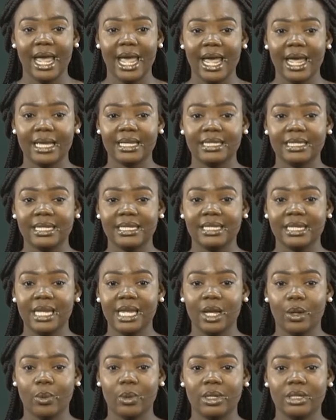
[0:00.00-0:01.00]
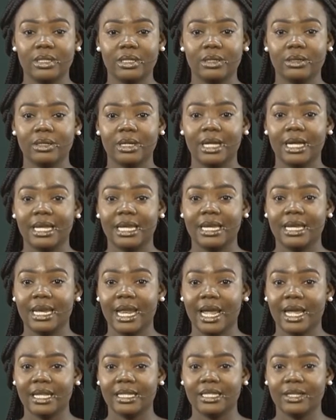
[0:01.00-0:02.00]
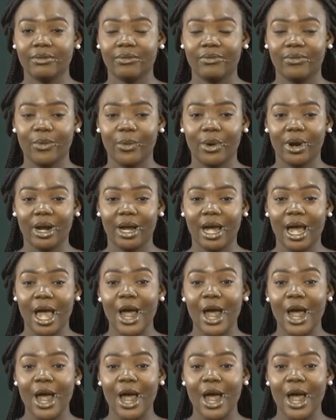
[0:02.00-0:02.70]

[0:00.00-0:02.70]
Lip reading: x is equal to negative 4.